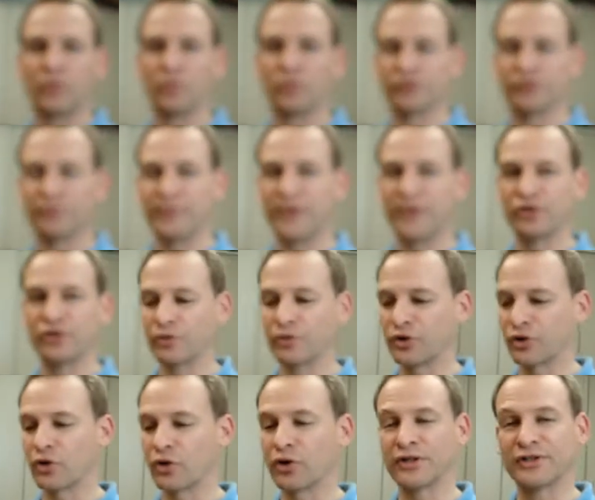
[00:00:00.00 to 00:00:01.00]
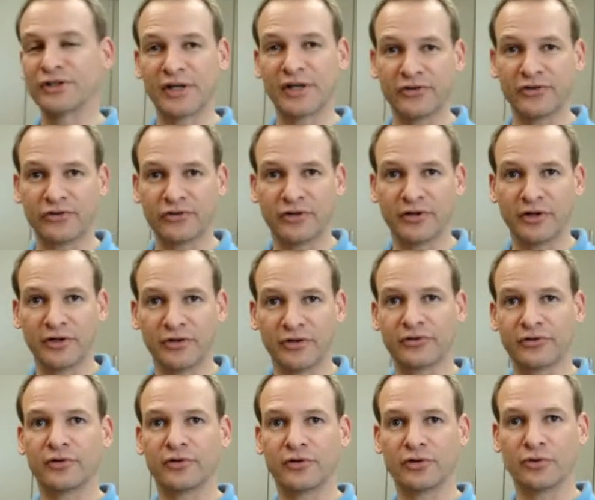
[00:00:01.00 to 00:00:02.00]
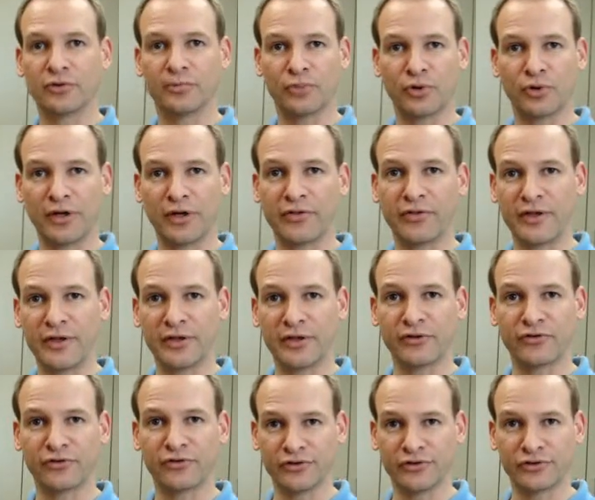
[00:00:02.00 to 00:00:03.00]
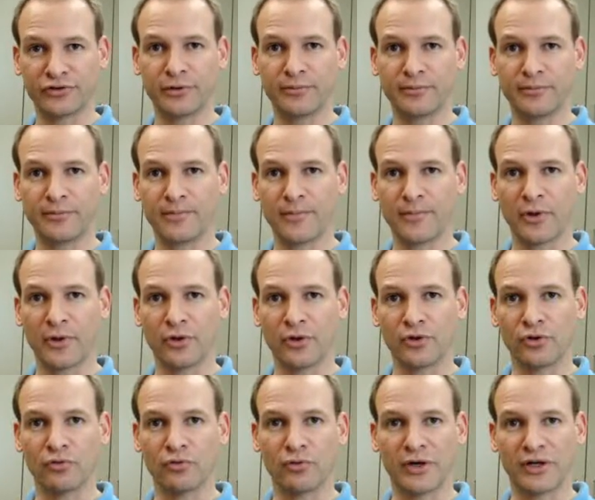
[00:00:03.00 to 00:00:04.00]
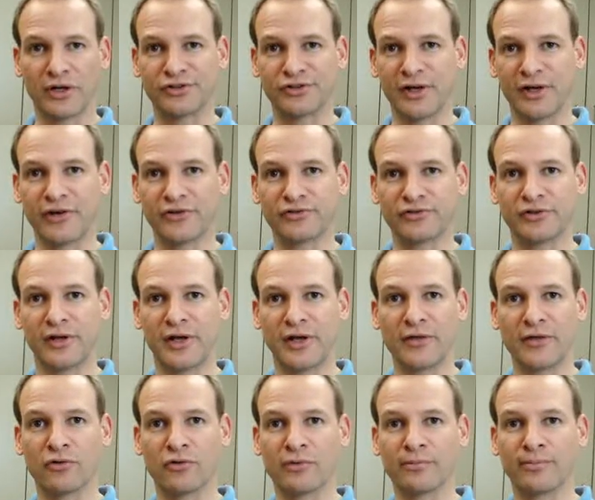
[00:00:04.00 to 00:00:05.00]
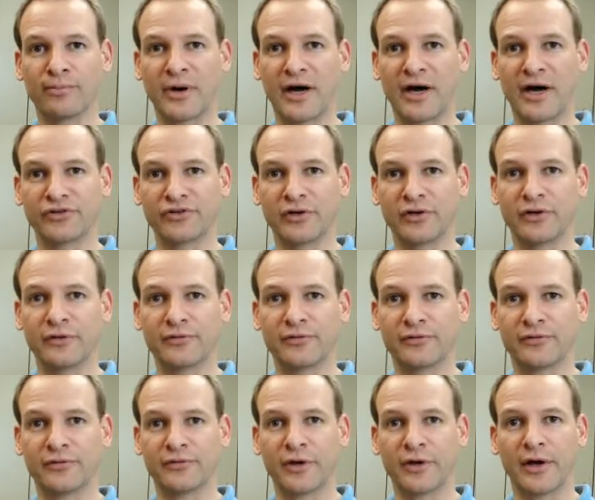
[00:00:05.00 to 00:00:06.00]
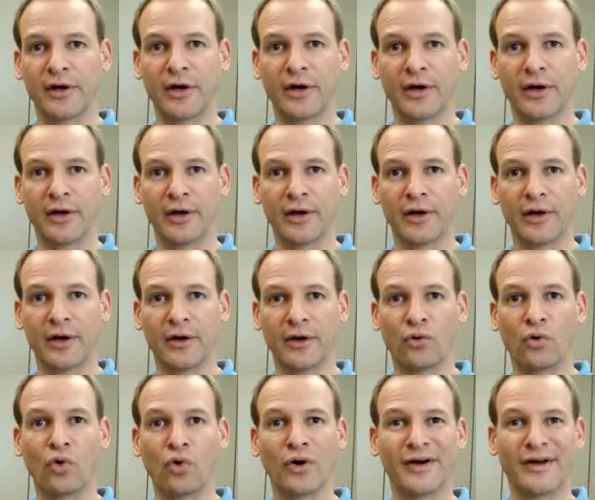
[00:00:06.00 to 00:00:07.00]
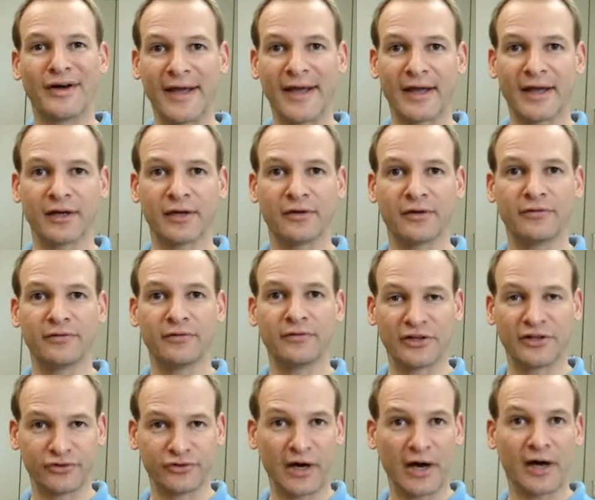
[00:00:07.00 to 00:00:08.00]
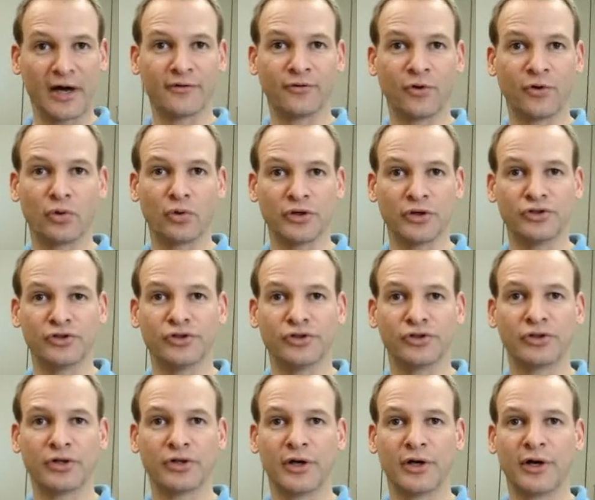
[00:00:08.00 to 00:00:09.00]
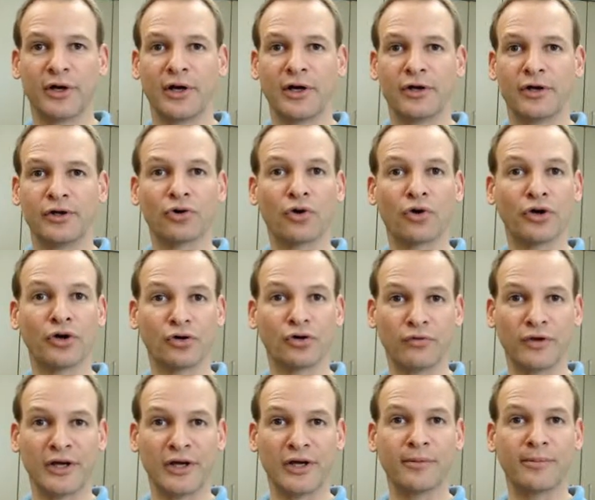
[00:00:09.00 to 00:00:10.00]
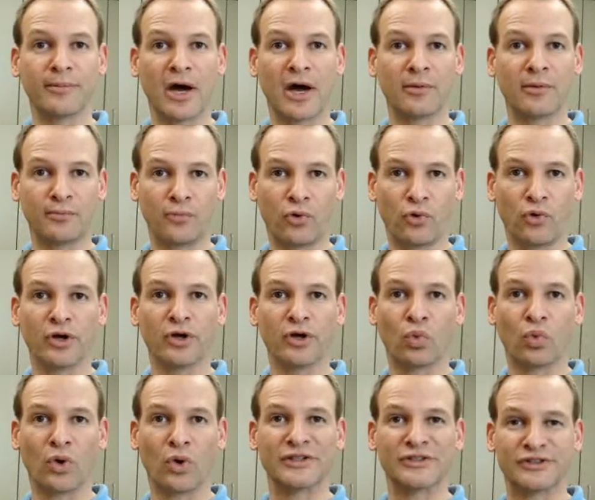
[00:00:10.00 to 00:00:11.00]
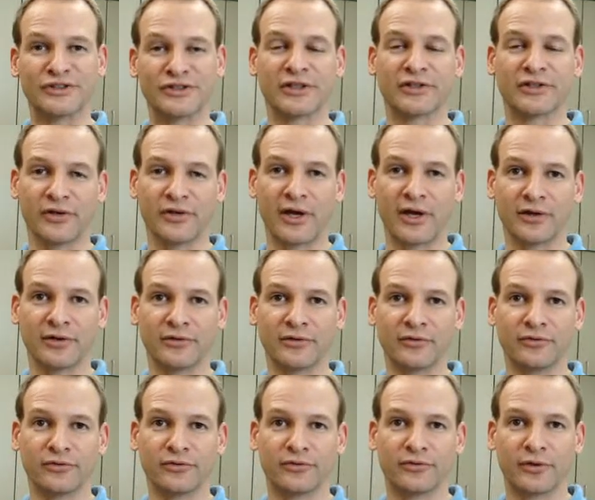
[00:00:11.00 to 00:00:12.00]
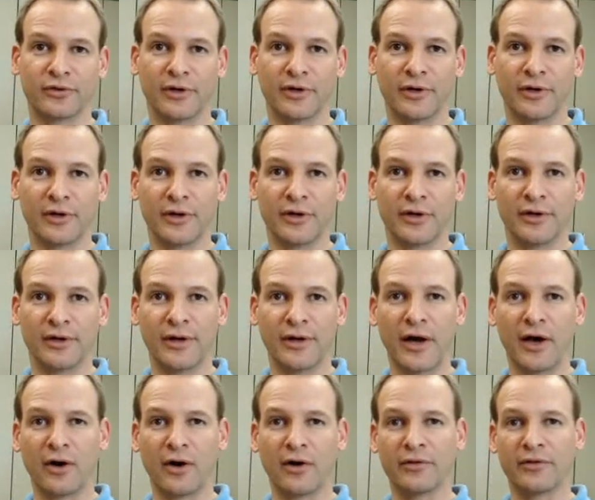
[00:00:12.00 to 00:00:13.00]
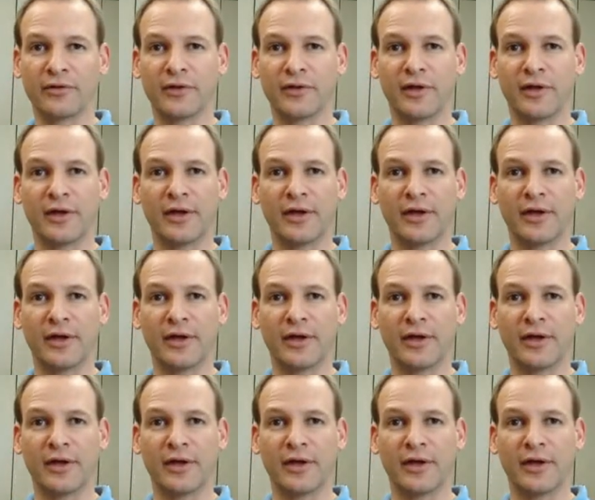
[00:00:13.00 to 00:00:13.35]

which means when you go to test this, you put in the system, you run a test either in positive or negative, that's high voltage, you're going to read about 0.16 seconds. Now,